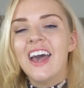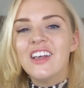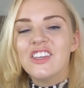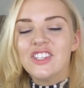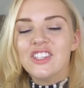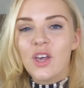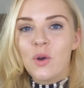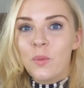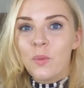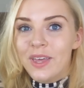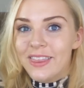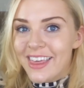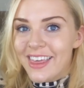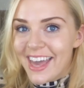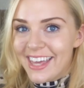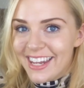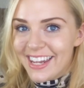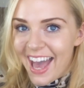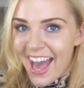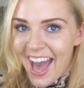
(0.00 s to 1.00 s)
So we
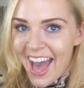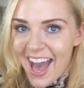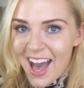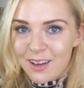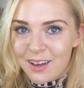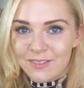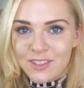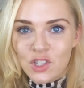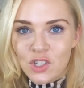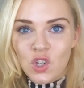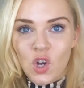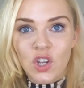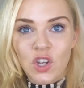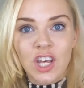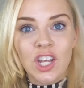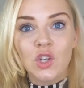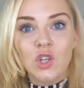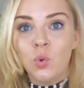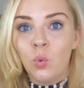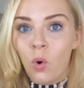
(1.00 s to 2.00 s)
then have
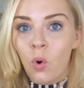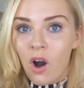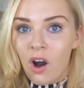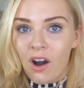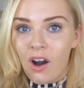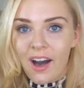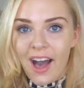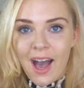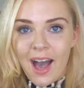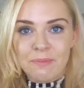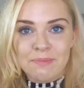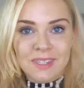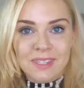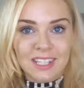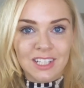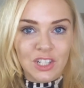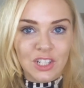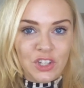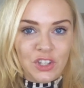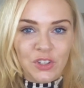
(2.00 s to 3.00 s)
Donna Noir
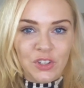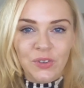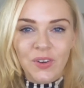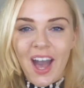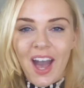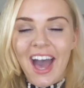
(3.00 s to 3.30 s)
Absolu,